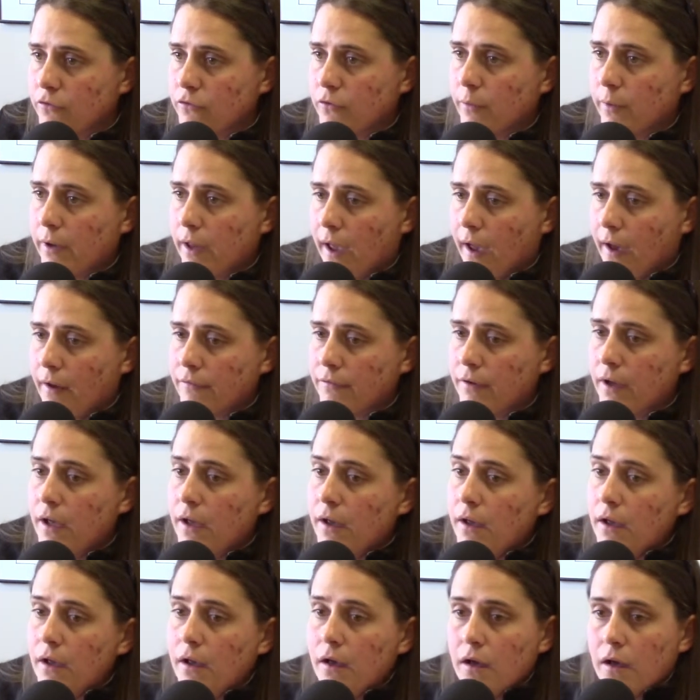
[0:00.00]
So we have
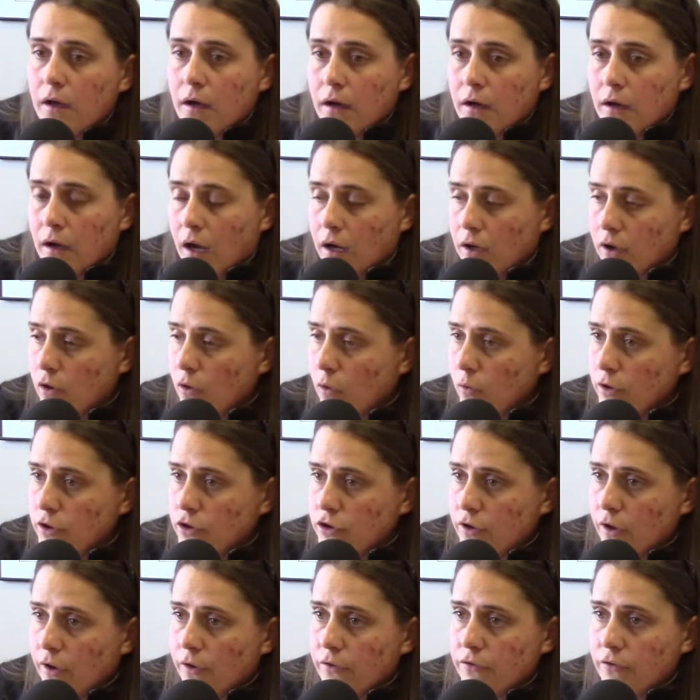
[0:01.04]
uh, cannoli
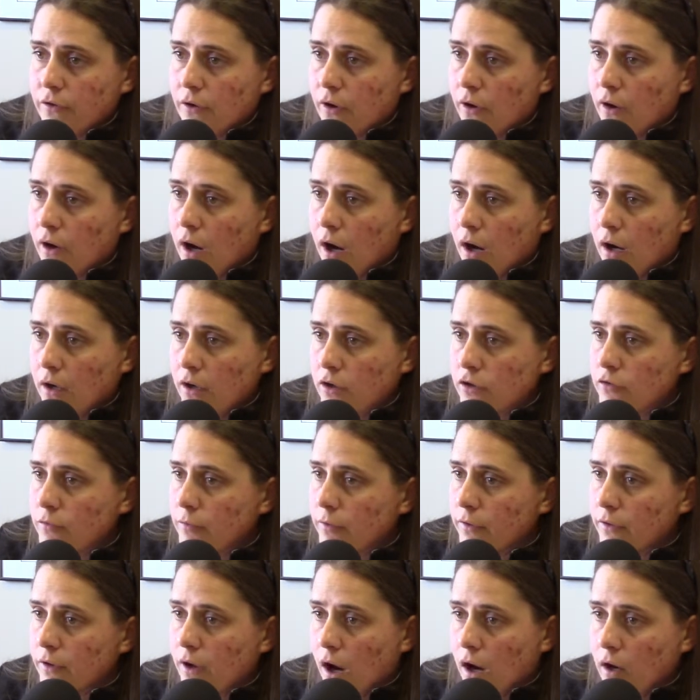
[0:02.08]
shells that are garnished
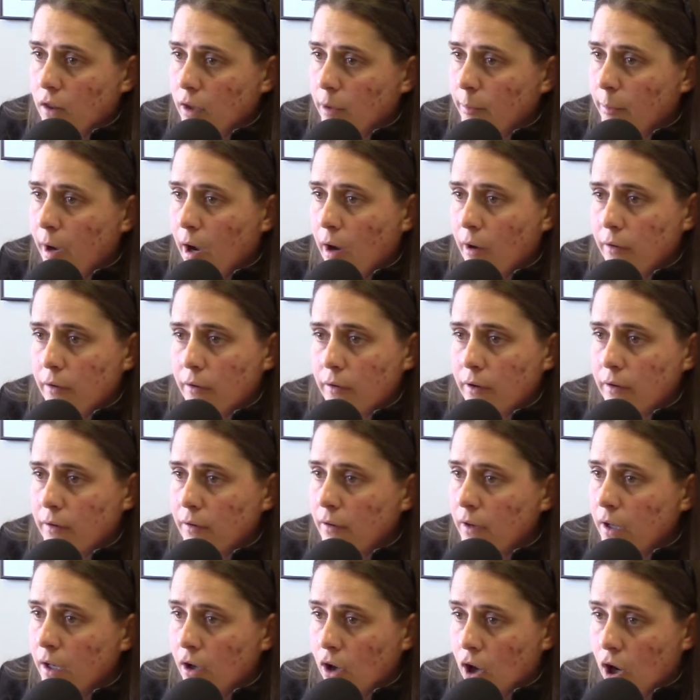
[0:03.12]
with garlic powder and,
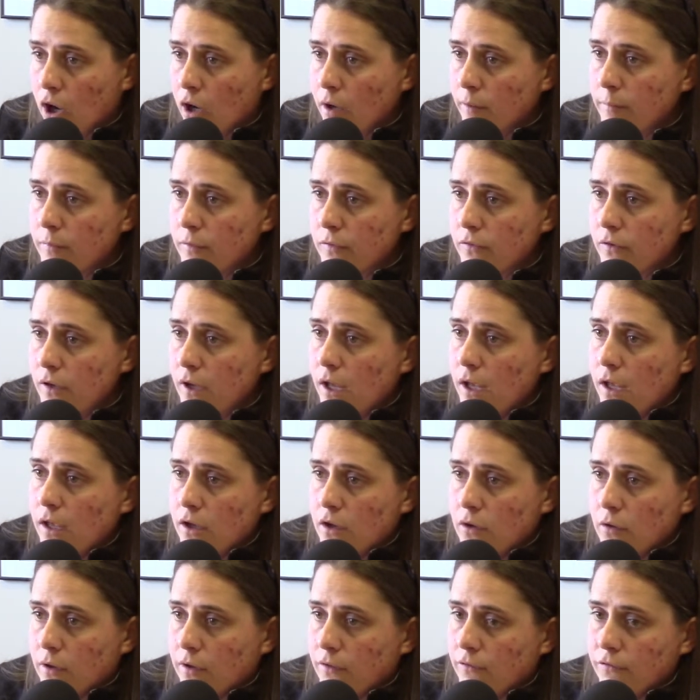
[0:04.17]
and, herbs.
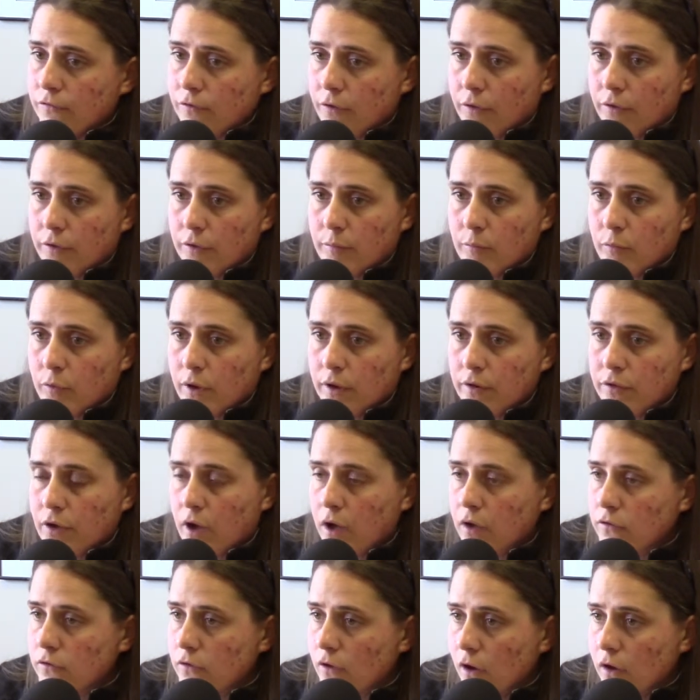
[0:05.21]
You can fill them with
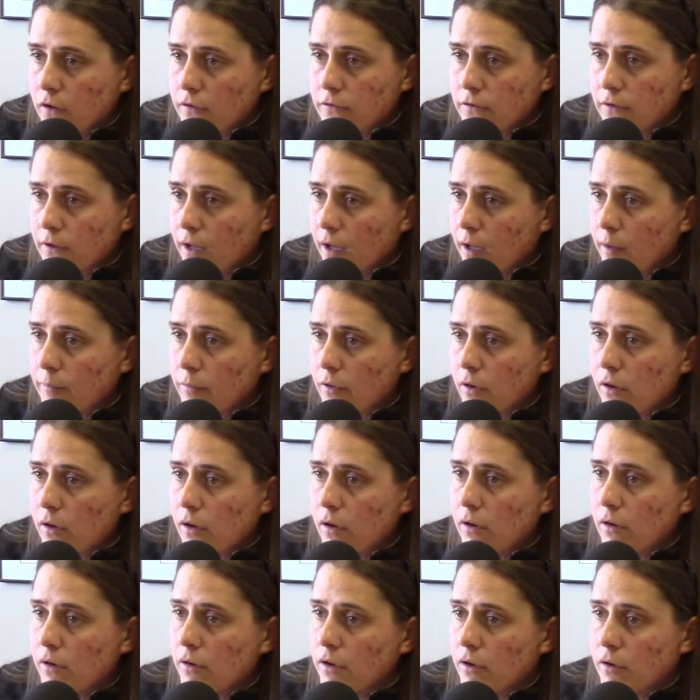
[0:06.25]
hot dogs and
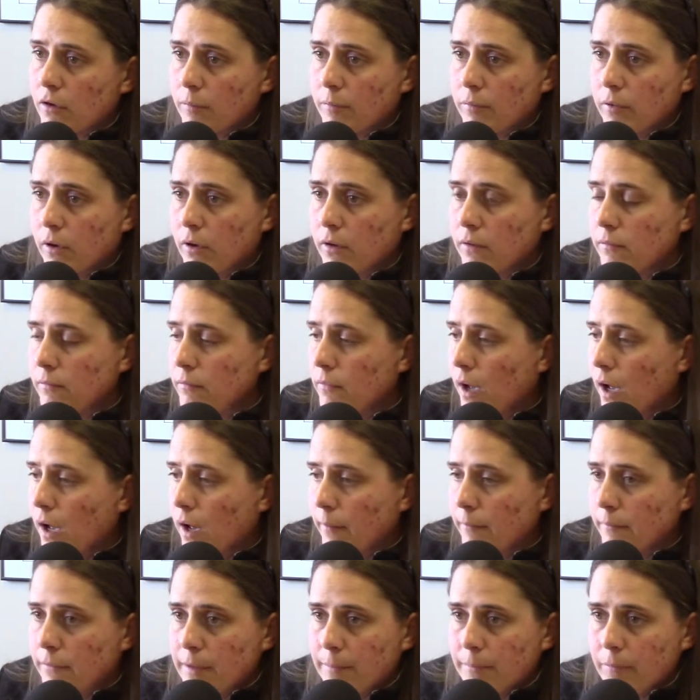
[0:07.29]
hamburger. You could put
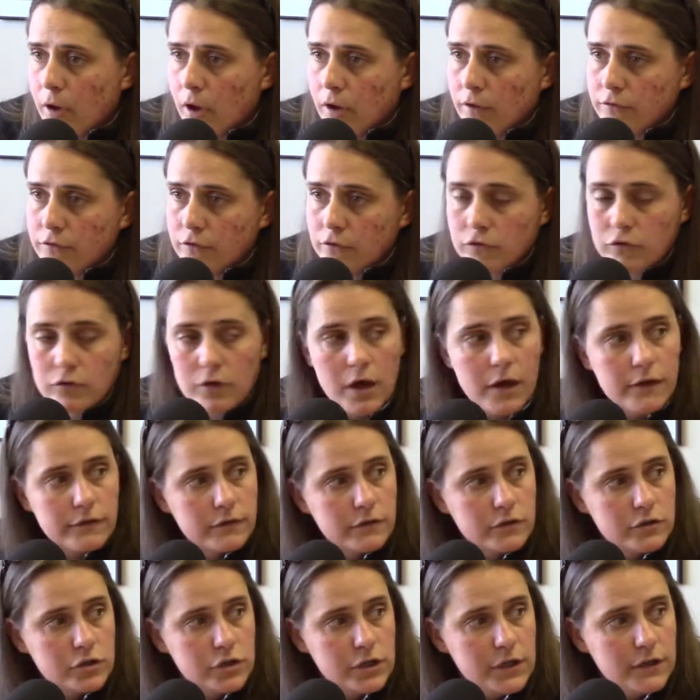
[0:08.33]
uh, meatballs and
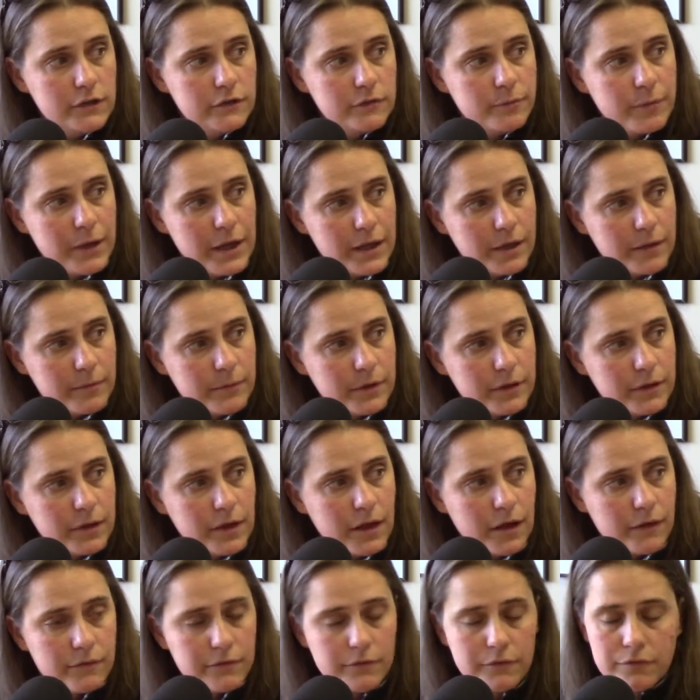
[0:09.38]
sauce and cheese. Bake them in
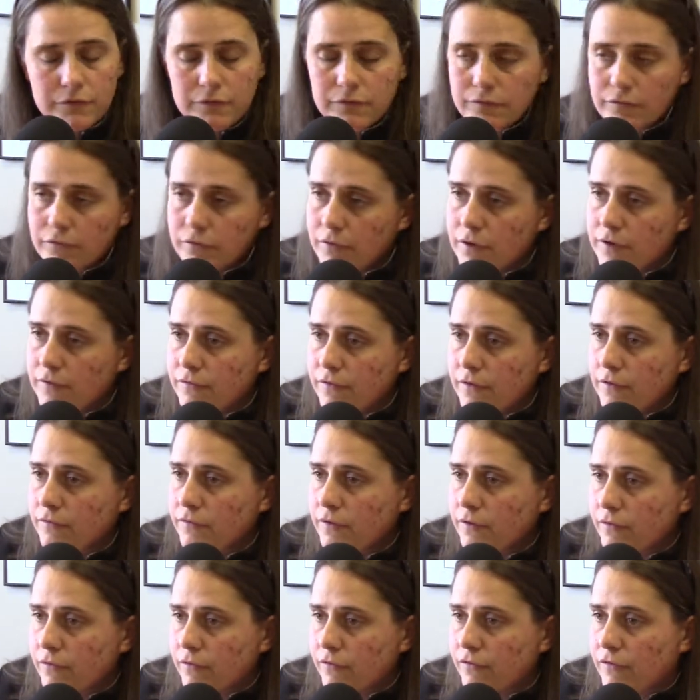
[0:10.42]
the oven
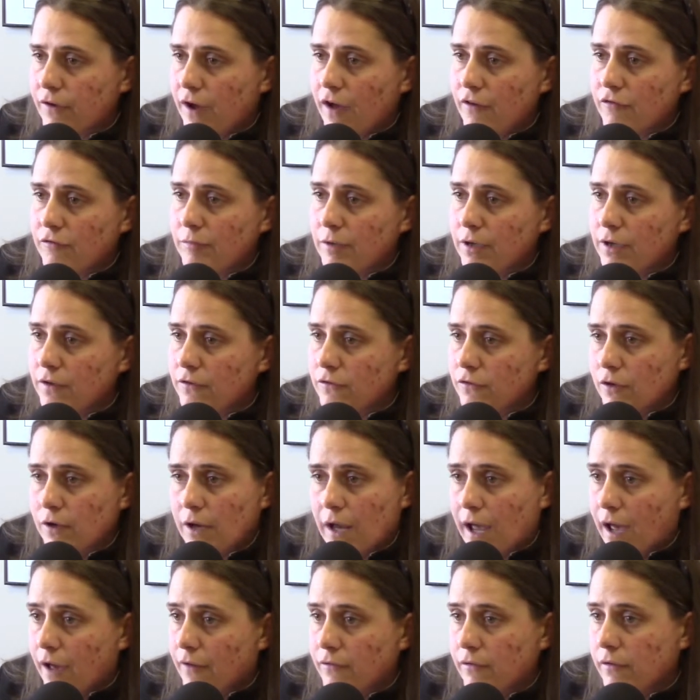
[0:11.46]
350 for five minutes, and
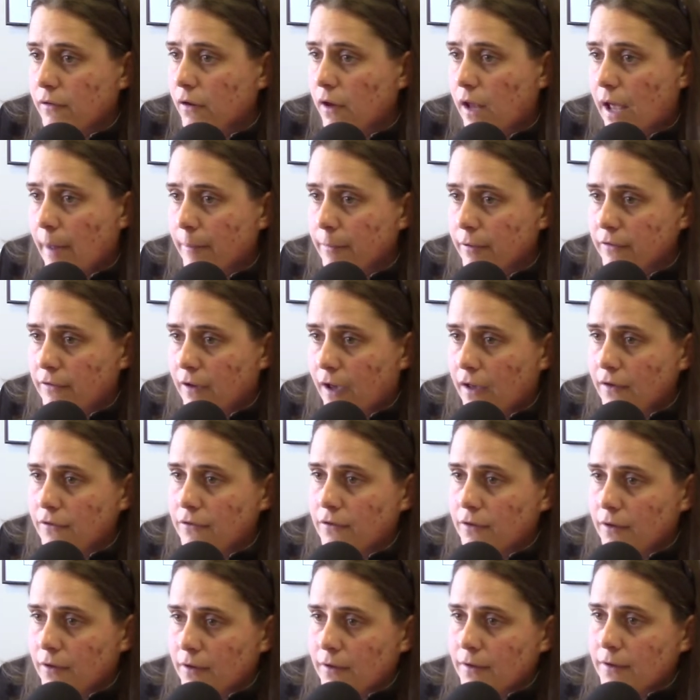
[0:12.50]
you have an
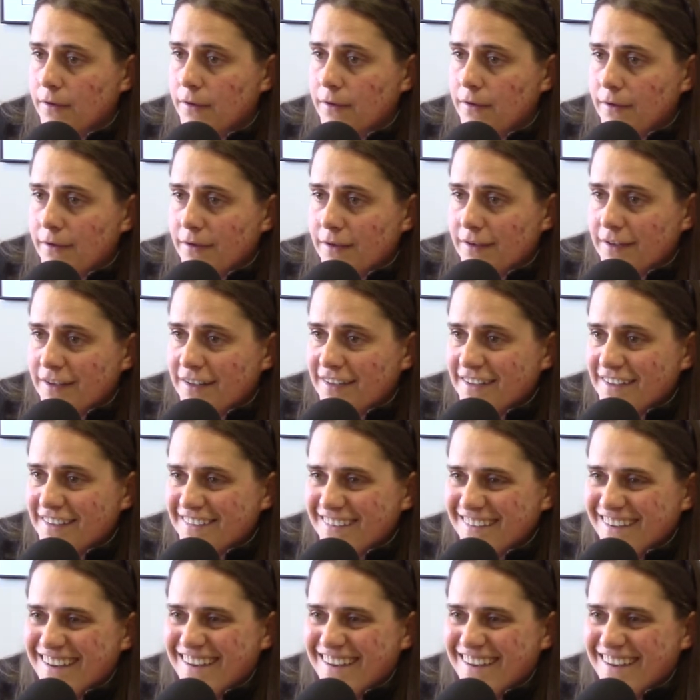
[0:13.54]
appetizer. I'm getting hungry.